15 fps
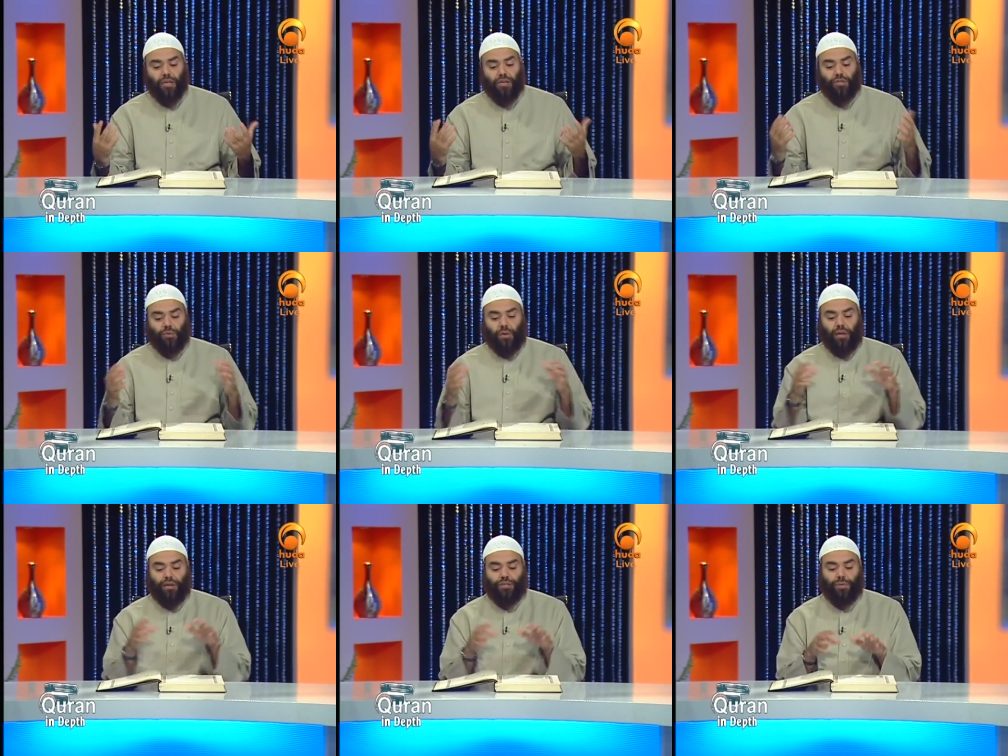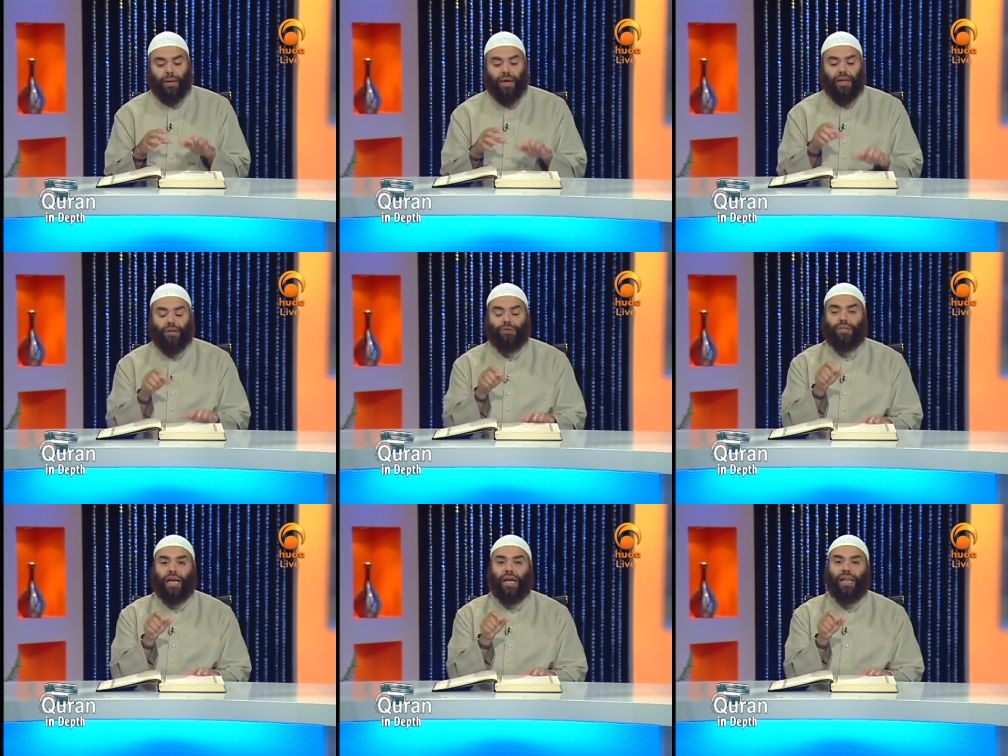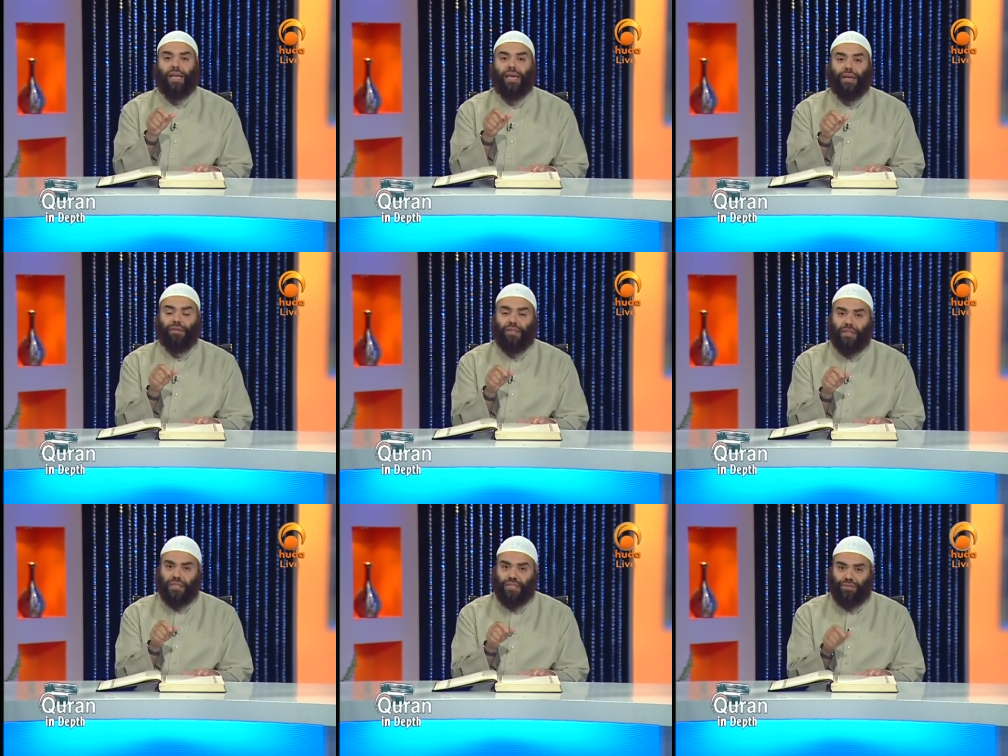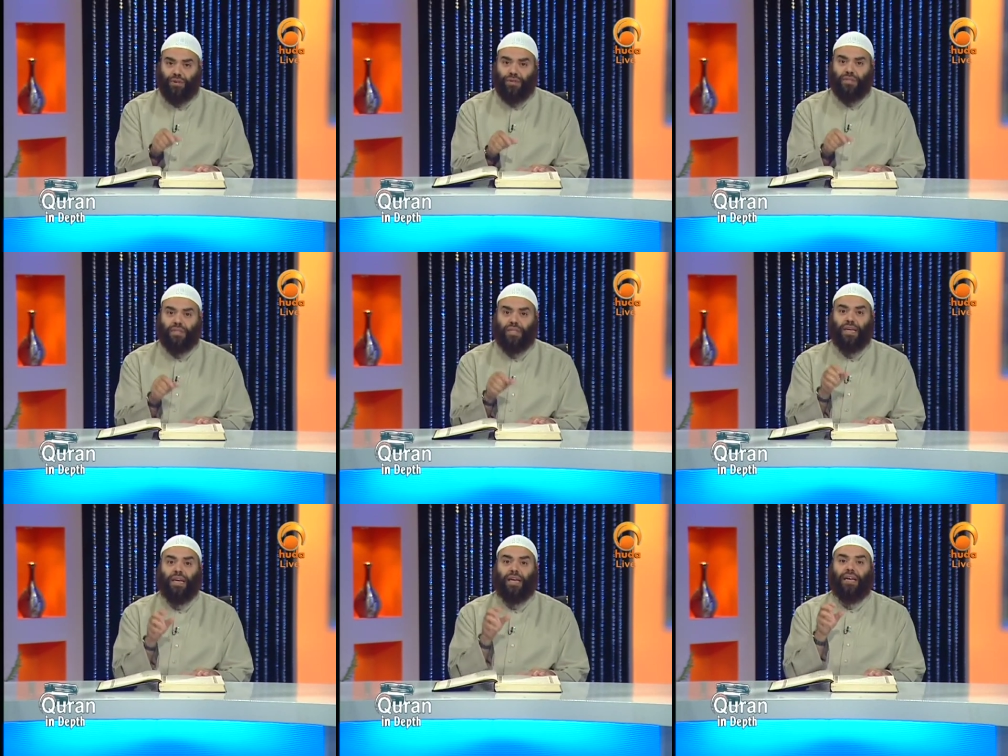So Allah subhanahu wa ta'ala here in this verse